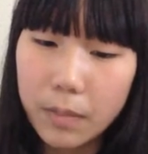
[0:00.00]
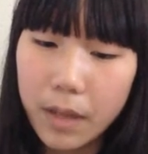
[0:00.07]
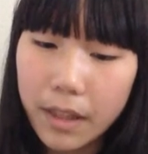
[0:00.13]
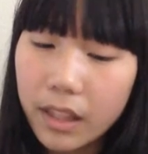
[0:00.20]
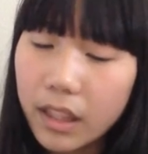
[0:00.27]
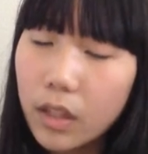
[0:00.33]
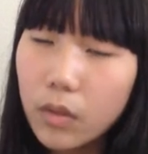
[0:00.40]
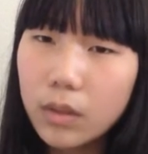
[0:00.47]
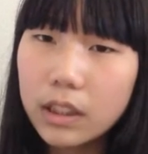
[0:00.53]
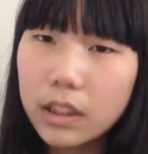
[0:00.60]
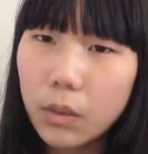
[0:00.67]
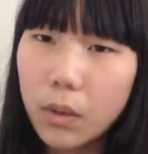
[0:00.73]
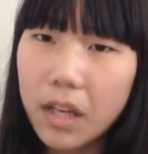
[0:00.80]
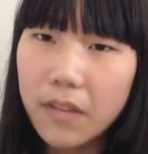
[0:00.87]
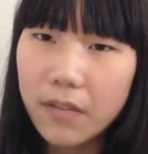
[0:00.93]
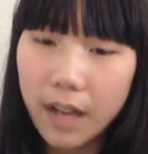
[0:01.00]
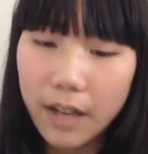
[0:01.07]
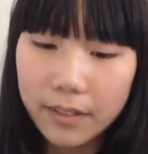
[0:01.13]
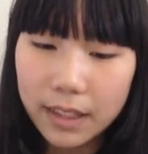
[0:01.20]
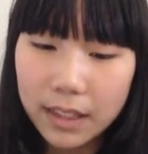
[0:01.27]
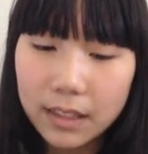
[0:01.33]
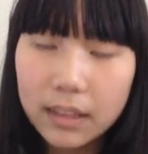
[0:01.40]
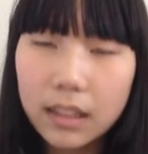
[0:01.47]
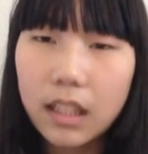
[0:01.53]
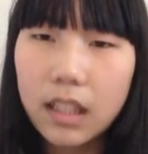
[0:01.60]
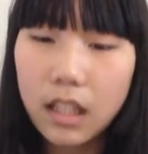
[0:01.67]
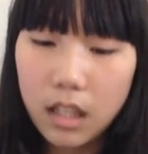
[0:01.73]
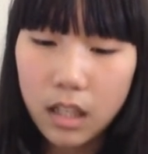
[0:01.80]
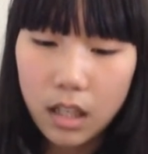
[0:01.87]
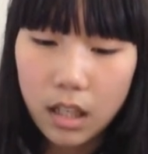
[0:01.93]
I think it was 25 cents,
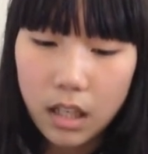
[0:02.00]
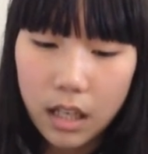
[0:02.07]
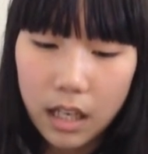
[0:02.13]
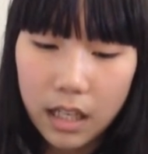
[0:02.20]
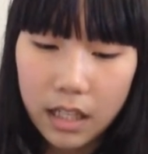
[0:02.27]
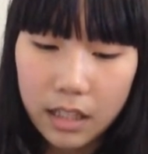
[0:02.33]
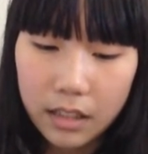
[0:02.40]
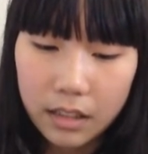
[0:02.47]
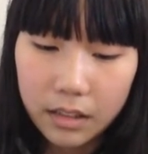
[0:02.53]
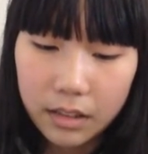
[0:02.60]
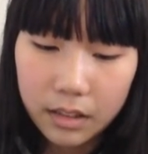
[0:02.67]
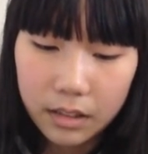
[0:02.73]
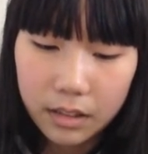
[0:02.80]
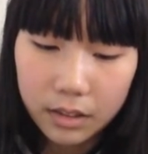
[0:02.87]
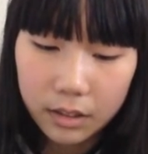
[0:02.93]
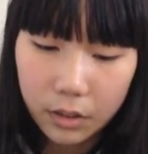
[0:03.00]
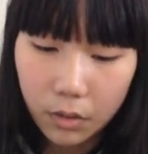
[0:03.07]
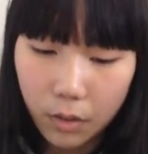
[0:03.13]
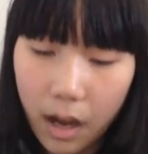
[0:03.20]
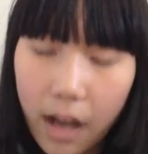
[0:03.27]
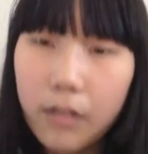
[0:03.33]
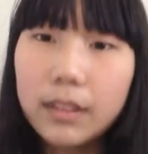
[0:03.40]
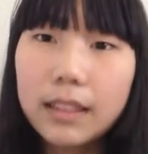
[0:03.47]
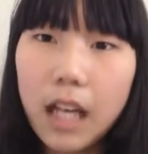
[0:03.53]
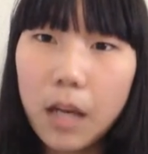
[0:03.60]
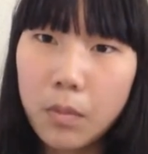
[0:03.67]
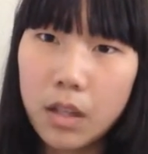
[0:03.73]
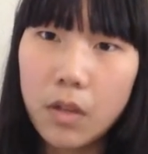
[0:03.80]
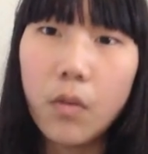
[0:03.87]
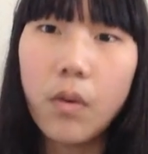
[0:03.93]
and so I was
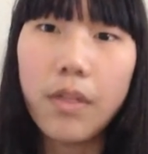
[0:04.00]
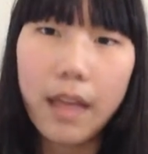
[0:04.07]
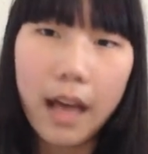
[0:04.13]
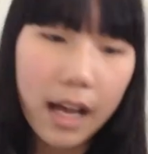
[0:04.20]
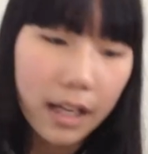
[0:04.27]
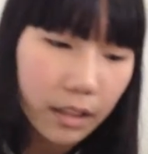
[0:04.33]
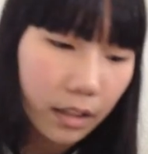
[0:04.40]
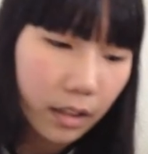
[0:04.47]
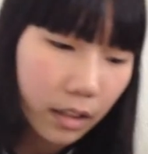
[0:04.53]
happy with that.